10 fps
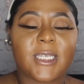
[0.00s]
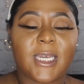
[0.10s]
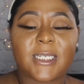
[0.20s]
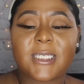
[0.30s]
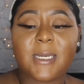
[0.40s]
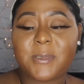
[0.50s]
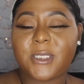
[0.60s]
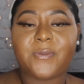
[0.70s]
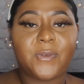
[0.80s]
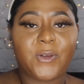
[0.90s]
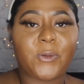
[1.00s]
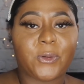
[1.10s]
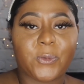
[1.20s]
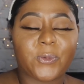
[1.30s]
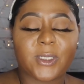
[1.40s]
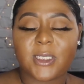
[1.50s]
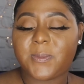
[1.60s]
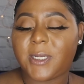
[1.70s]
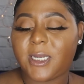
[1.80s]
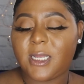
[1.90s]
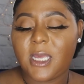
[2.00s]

an exception of a few new ones, but